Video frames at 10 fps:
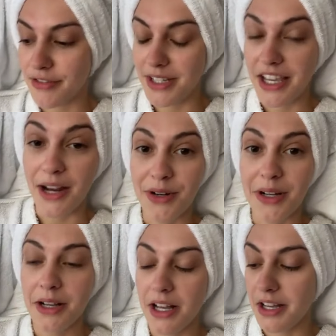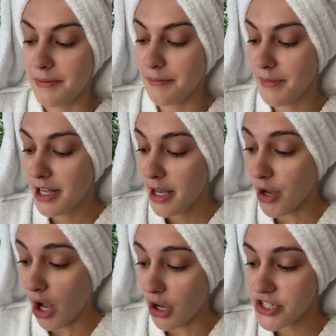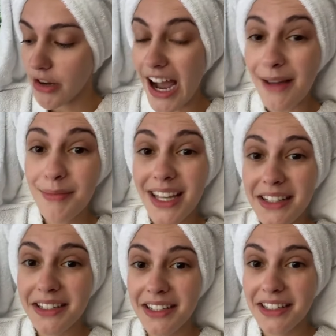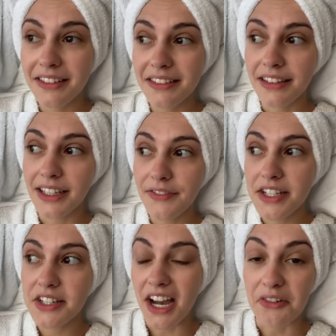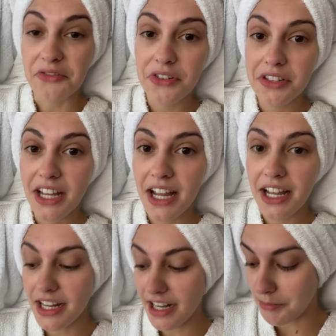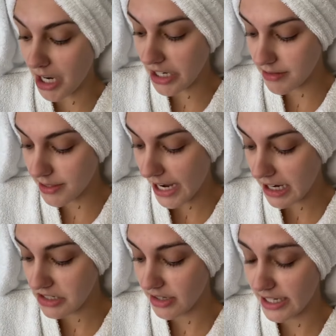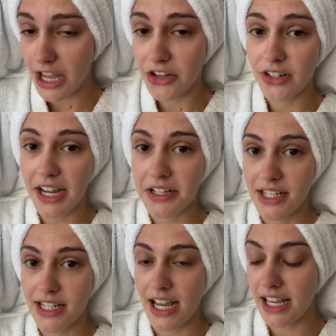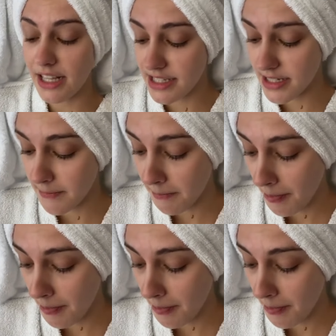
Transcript: from the camera. But also, I'm like leaving town for the day, and I'm not going to be back until like 8 or 9 tonight.